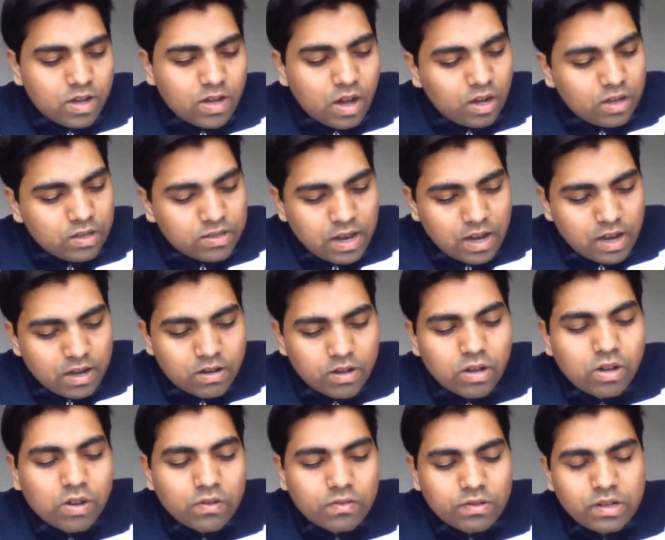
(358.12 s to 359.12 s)
The starting
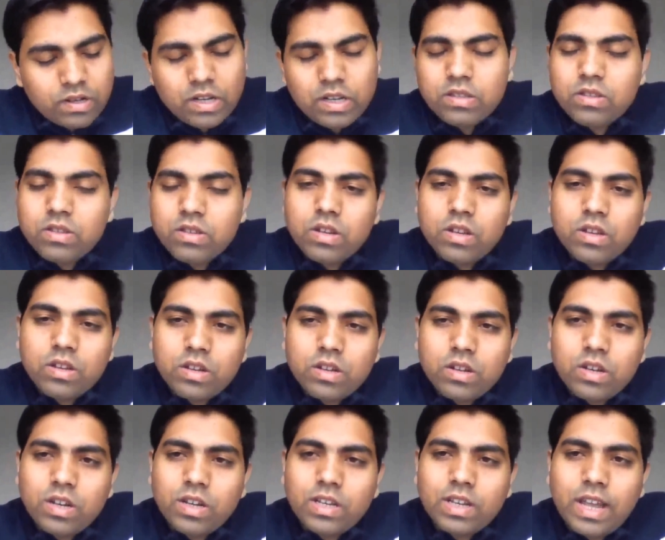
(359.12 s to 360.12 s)
salary of an
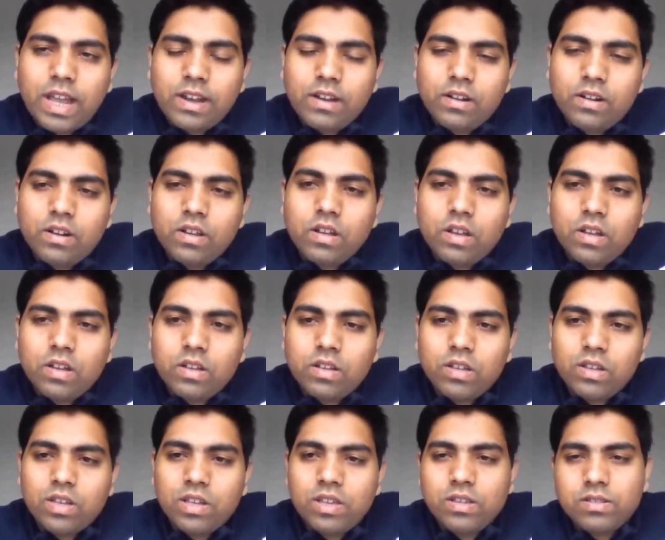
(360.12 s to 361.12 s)
engineer in
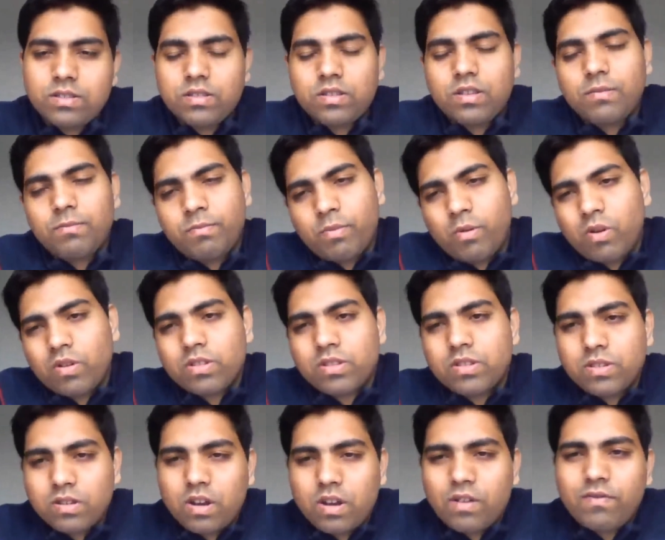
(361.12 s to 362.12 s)
Canada is
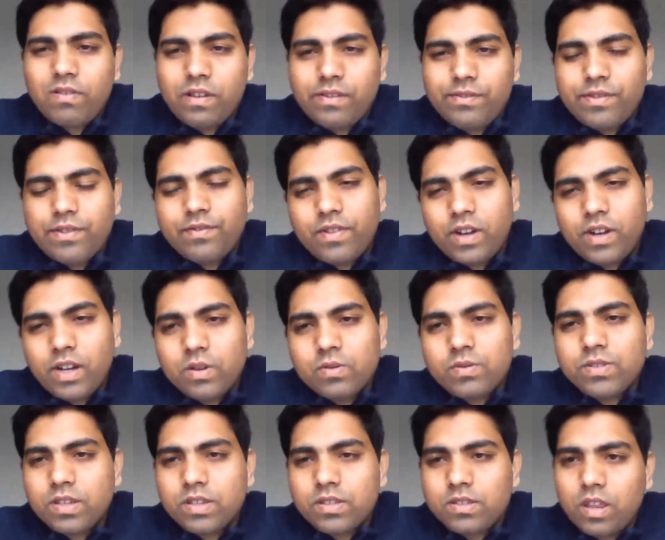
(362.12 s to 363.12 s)
roughly $50,000 to